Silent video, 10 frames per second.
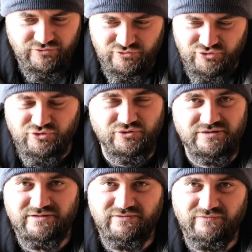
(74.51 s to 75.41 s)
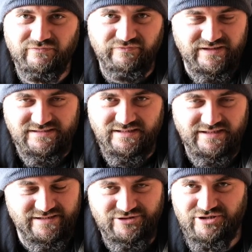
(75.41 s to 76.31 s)
you should visit
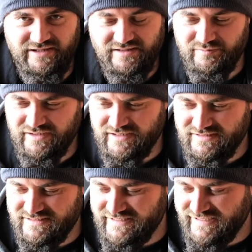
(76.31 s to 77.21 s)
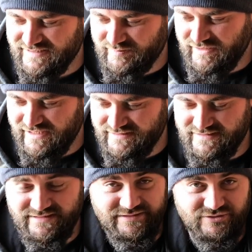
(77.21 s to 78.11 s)
his channel because he explains
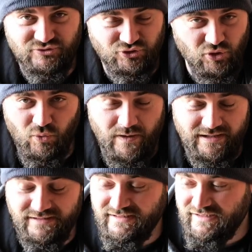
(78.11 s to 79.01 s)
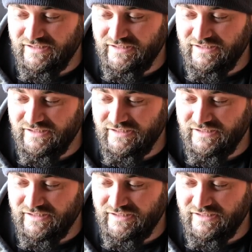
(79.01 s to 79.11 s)
it so well.